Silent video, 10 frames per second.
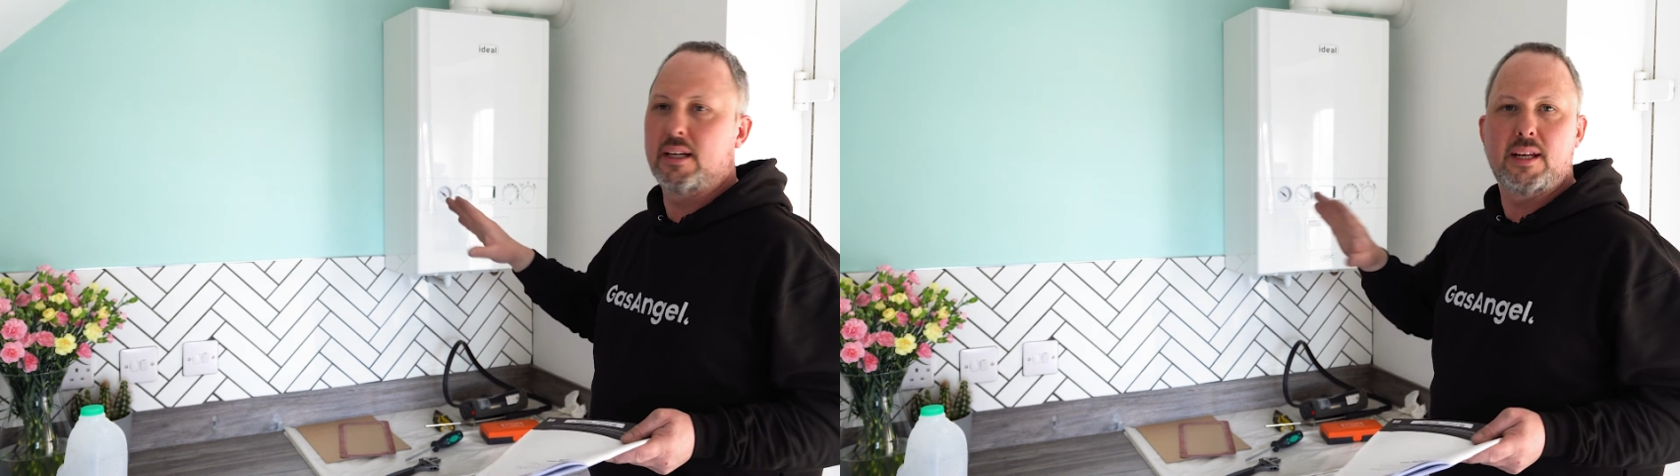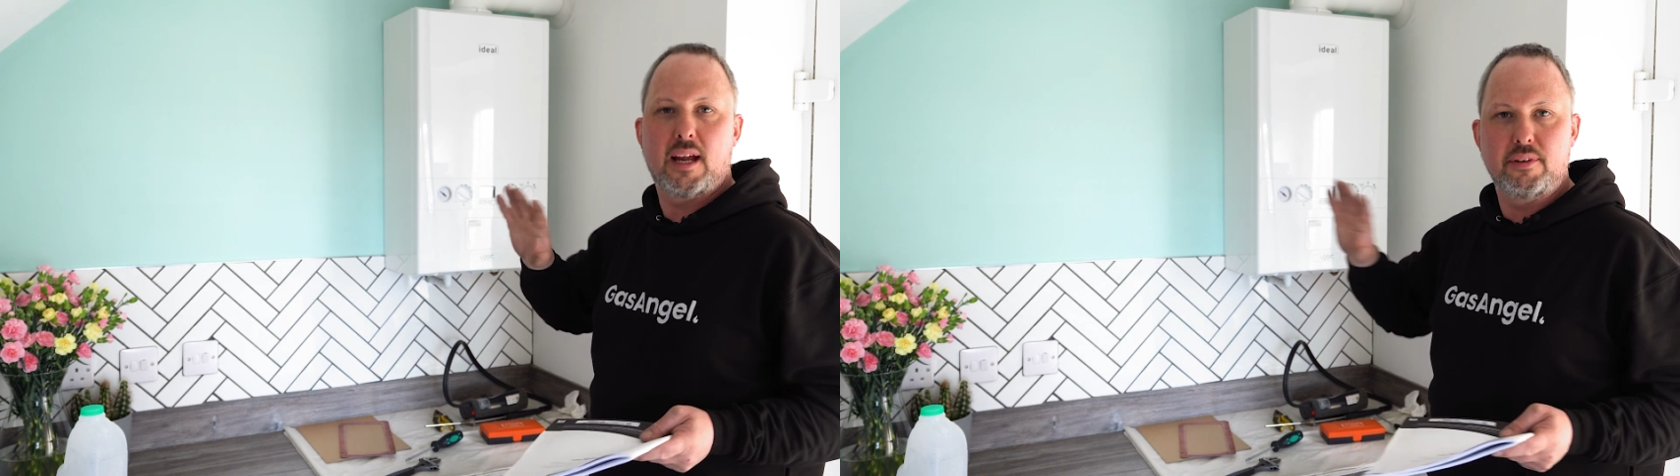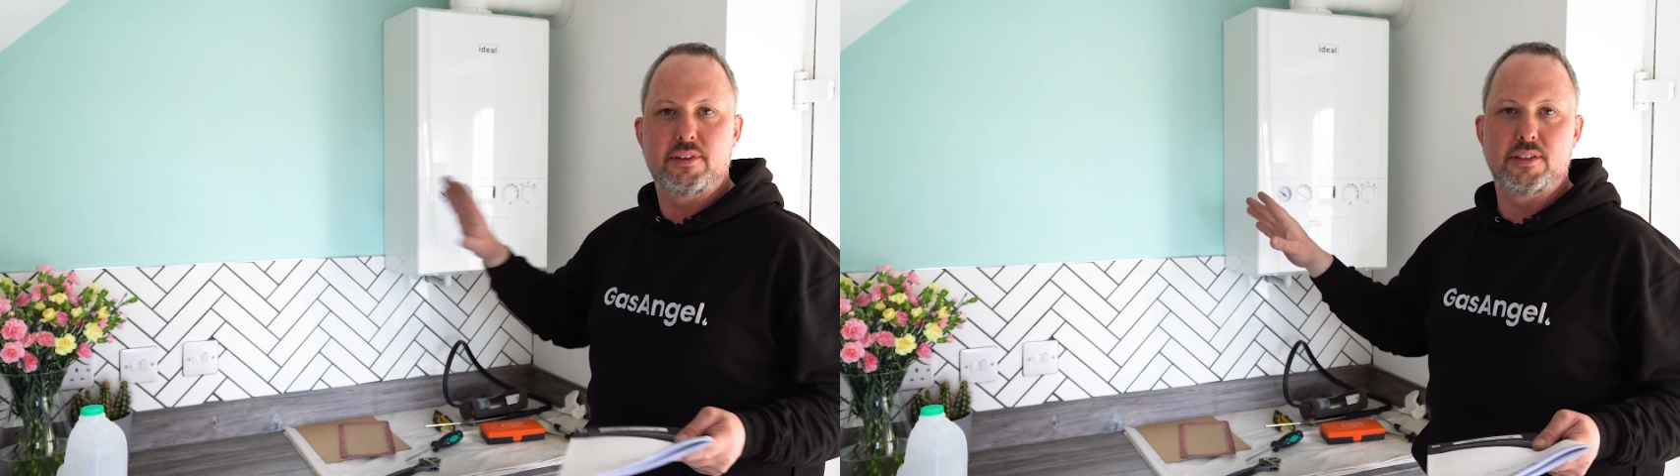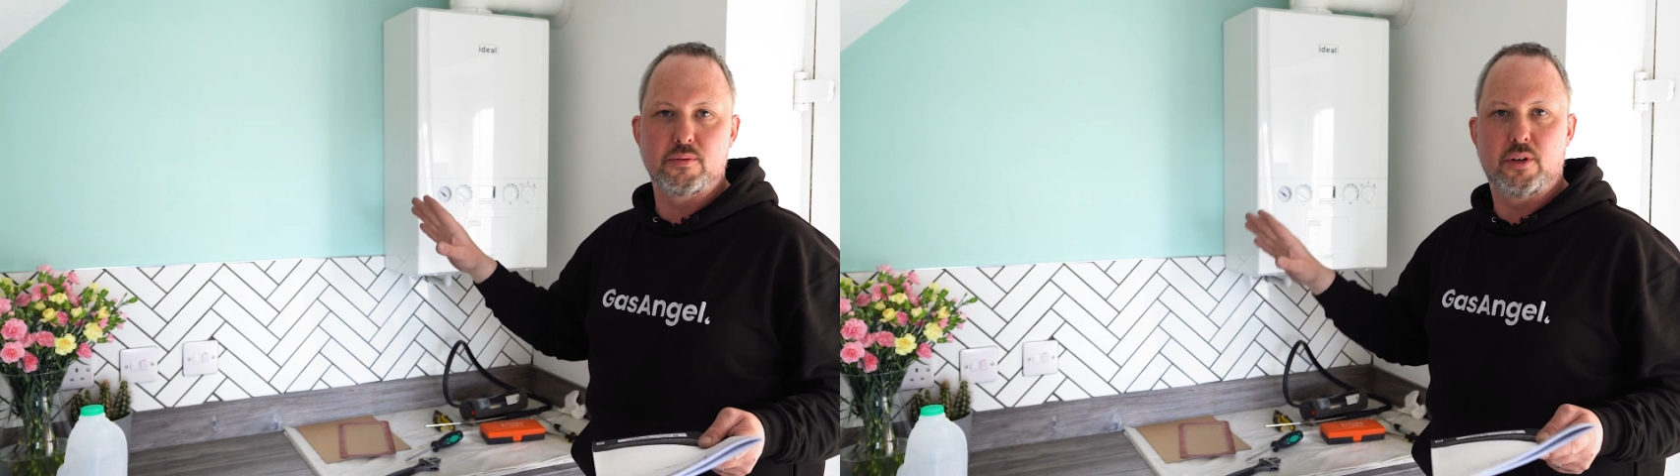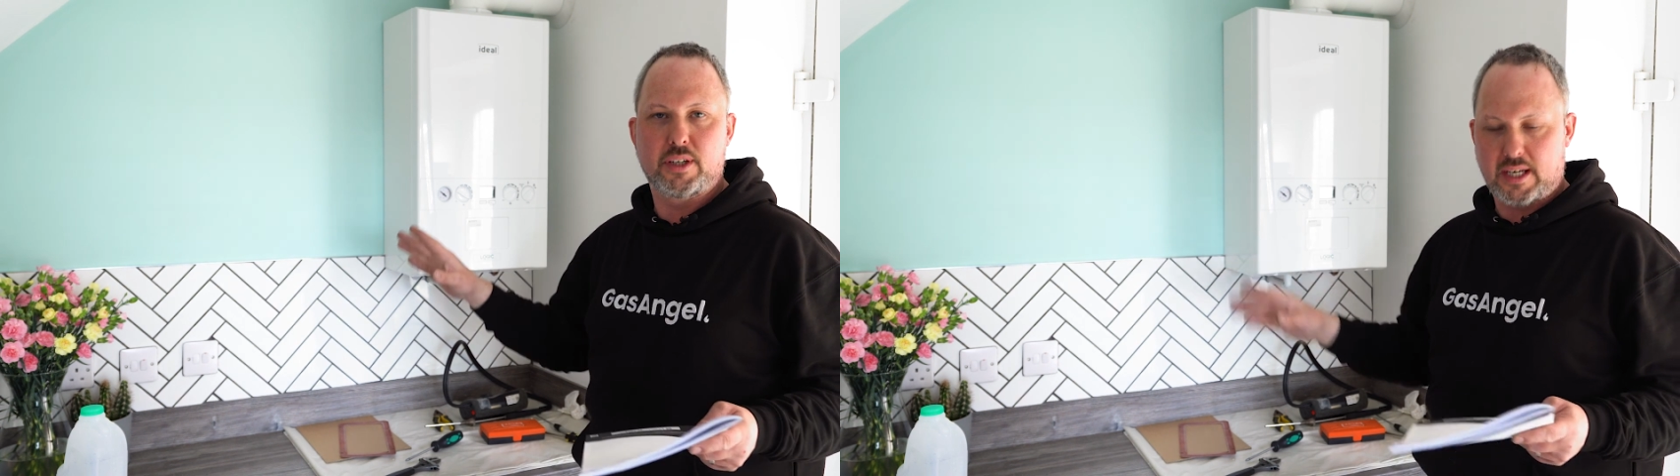and everything's
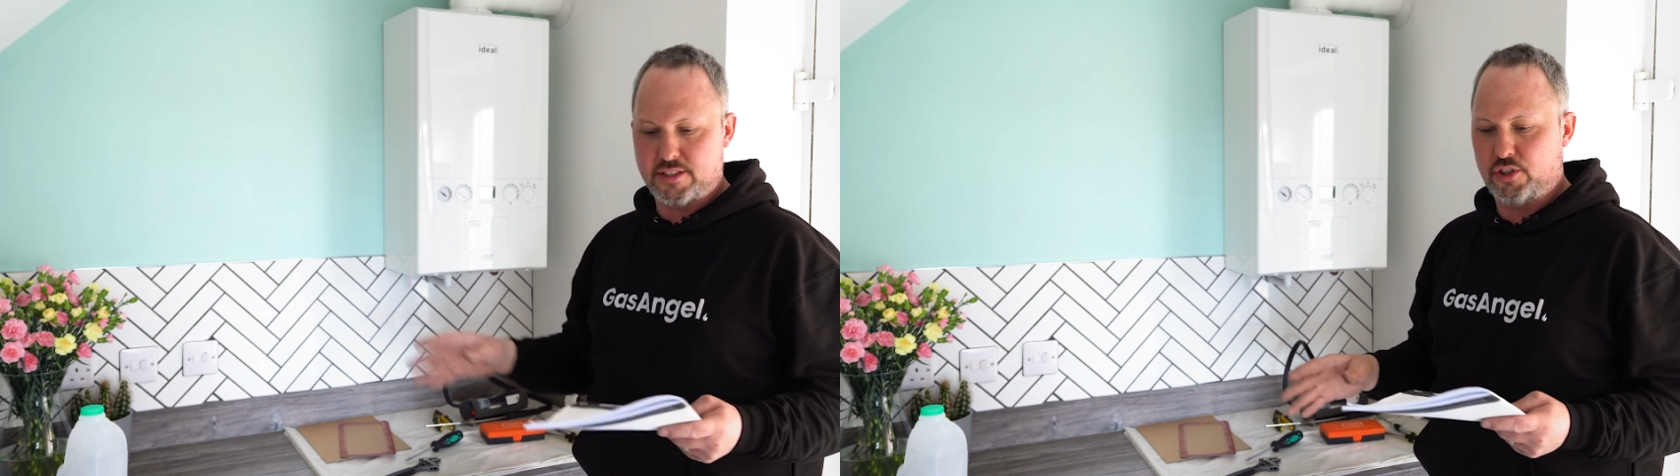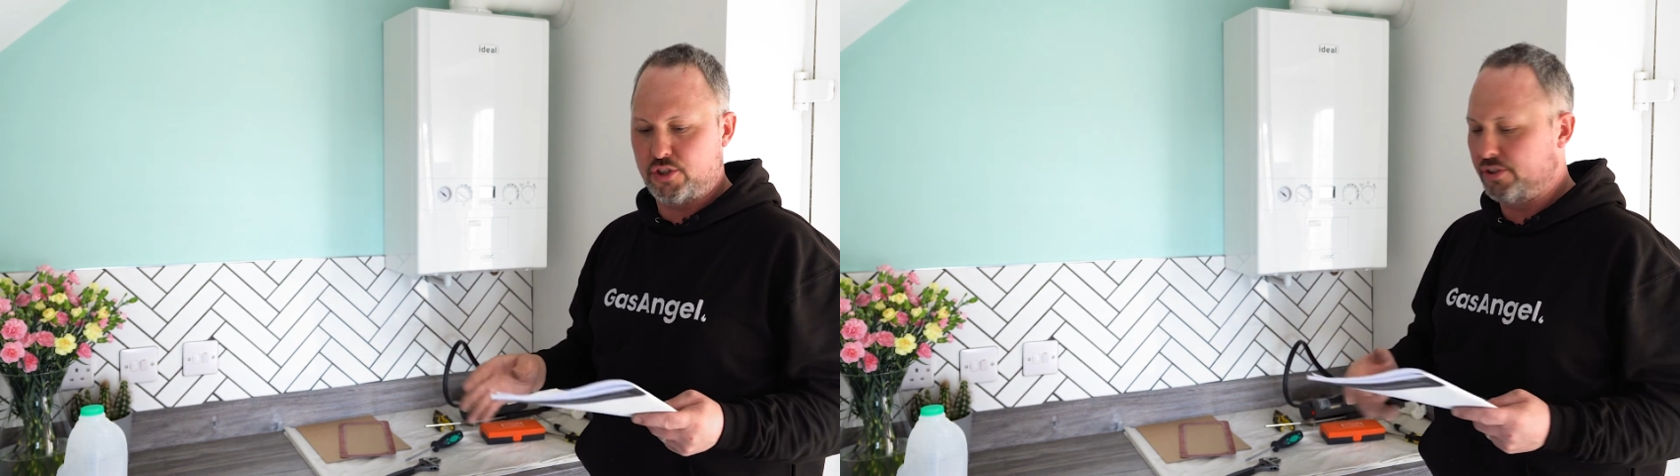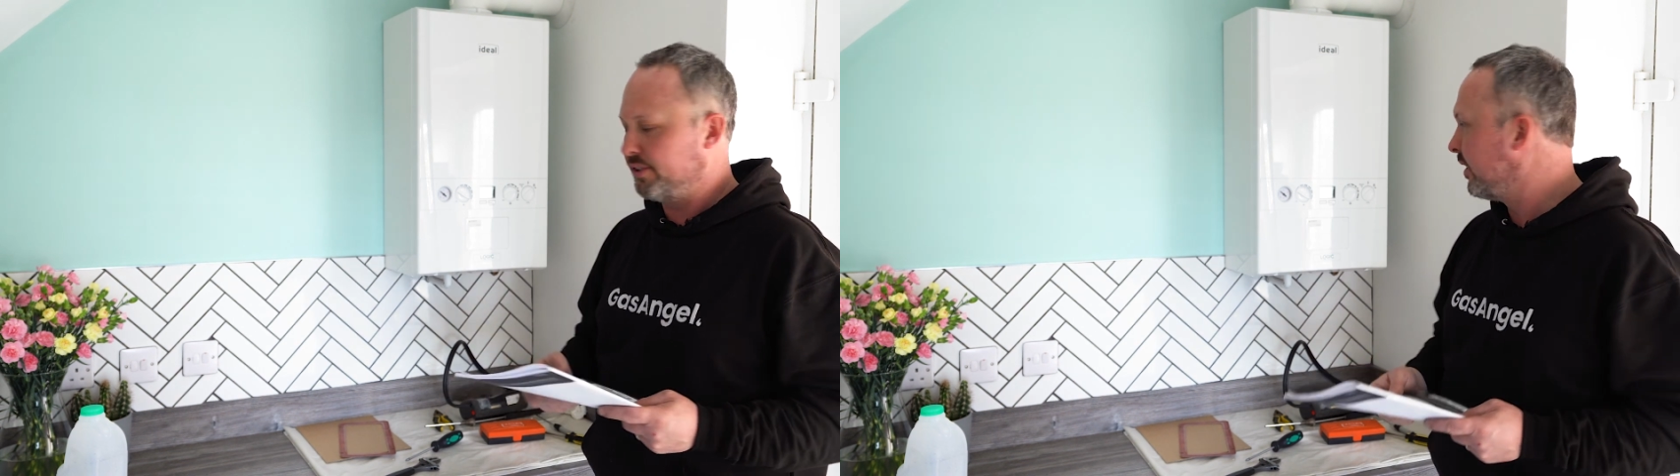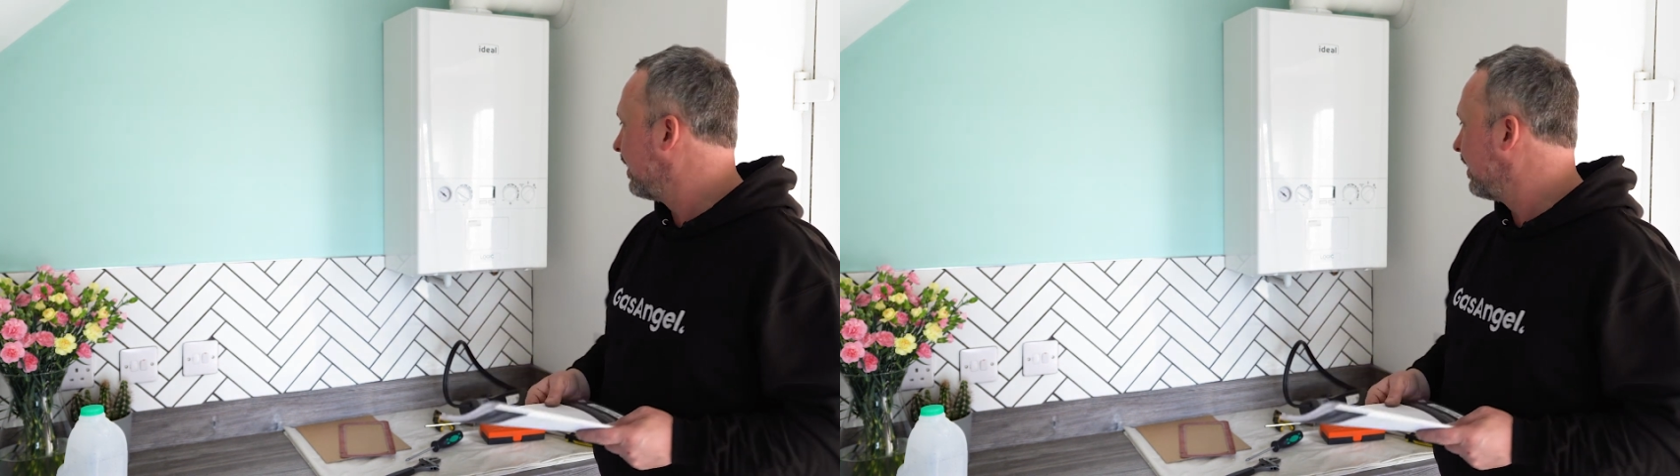working as it should.